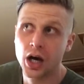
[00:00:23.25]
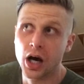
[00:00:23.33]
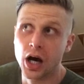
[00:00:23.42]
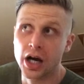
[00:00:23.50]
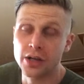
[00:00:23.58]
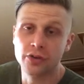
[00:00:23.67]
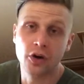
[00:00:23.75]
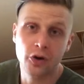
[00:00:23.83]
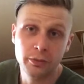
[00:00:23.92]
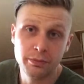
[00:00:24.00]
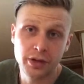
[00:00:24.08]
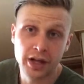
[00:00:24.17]
I use
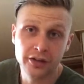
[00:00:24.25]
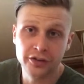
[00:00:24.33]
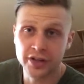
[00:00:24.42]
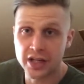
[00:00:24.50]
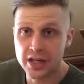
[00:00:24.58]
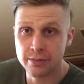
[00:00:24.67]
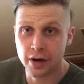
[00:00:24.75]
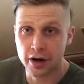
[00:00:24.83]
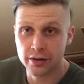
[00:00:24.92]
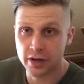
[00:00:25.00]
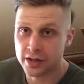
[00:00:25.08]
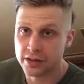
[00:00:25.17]
Home Plus and
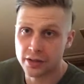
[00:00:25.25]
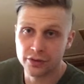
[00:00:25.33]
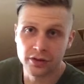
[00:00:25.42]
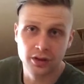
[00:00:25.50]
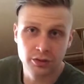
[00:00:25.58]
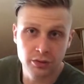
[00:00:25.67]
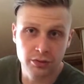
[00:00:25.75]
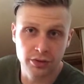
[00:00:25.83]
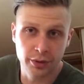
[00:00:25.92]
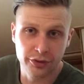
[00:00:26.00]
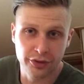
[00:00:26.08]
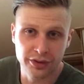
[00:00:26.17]
E-mart. I don't use a local
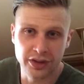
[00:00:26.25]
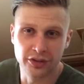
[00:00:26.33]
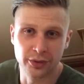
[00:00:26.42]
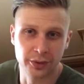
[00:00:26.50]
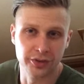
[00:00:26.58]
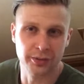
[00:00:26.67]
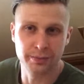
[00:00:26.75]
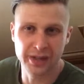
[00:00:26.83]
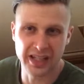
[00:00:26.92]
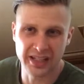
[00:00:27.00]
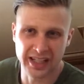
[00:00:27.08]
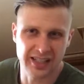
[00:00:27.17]
grocer. These stores are
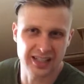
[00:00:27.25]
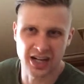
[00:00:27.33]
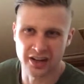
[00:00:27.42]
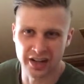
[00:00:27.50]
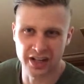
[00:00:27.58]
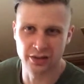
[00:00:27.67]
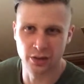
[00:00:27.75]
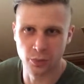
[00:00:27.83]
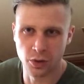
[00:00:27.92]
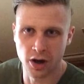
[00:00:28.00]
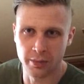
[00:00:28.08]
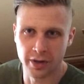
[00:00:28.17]
big, like a Target or a
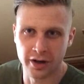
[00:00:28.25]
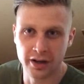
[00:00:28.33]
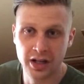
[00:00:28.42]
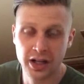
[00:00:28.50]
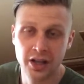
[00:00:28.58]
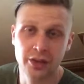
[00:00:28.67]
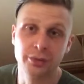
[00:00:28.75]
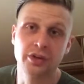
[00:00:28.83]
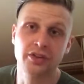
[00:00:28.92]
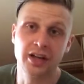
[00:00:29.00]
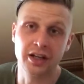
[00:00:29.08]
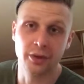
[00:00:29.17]
Walmart. The
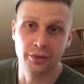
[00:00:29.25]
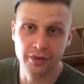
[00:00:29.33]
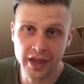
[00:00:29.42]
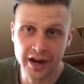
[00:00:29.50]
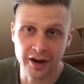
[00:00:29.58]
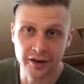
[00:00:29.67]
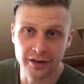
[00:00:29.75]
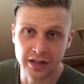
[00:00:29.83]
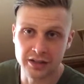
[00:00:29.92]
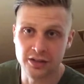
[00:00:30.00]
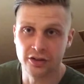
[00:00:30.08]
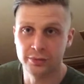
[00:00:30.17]
reason I go there and
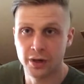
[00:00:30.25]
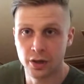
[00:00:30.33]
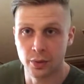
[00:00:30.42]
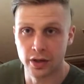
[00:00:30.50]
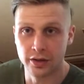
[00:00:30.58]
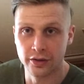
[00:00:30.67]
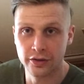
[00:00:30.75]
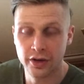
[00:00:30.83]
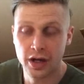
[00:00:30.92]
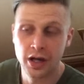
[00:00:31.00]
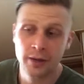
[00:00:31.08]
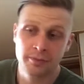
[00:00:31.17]
not to the small ones,
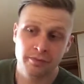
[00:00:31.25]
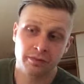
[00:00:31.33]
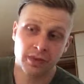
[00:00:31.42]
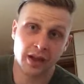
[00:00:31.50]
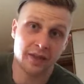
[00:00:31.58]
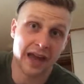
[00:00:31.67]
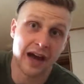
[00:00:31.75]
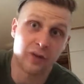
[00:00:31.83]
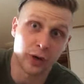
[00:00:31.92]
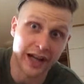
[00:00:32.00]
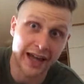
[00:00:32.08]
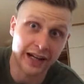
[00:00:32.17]
they have
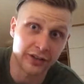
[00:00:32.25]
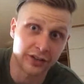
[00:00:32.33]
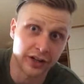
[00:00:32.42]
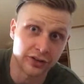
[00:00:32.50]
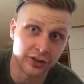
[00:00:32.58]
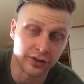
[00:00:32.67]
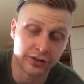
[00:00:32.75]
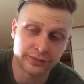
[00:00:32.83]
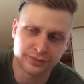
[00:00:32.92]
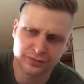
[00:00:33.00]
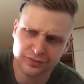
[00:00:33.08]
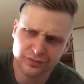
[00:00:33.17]
organic
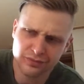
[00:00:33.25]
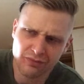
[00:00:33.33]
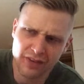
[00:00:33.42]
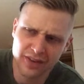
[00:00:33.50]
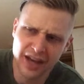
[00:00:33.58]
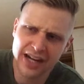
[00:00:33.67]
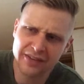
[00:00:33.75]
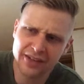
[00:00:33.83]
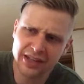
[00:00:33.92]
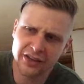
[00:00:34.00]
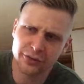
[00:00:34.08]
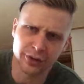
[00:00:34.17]
sections. Not
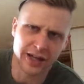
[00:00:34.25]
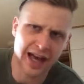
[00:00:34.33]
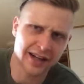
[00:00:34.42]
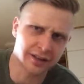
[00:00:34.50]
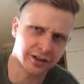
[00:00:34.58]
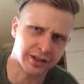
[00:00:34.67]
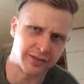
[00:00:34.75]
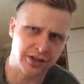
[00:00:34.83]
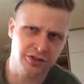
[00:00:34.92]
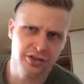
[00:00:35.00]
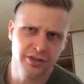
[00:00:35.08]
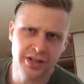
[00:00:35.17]
everything's organic or
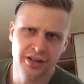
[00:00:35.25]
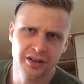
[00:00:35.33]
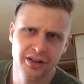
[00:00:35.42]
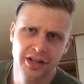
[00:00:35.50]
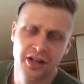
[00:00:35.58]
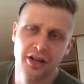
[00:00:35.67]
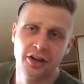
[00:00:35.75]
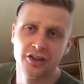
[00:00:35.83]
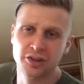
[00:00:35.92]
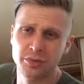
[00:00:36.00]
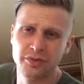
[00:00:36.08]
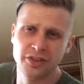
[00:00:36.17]
conventional here.
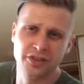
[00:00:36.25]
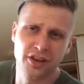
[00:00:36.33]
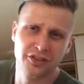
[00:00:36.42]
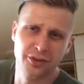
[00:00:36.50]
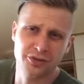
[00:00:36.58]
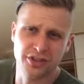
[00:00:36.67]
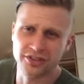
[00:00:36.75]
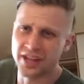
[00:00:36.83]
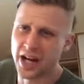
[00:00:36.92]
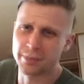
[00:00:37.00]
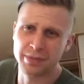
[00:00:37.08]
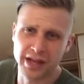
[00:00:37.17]
Some of it's also just
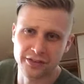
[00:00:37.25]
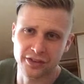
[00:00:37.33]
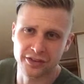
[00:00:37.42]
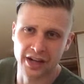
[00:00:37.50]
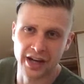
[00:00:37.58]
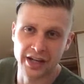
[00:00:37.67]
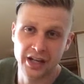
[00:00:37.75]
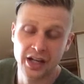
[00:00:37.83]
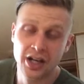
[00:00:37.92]
non-pesticide.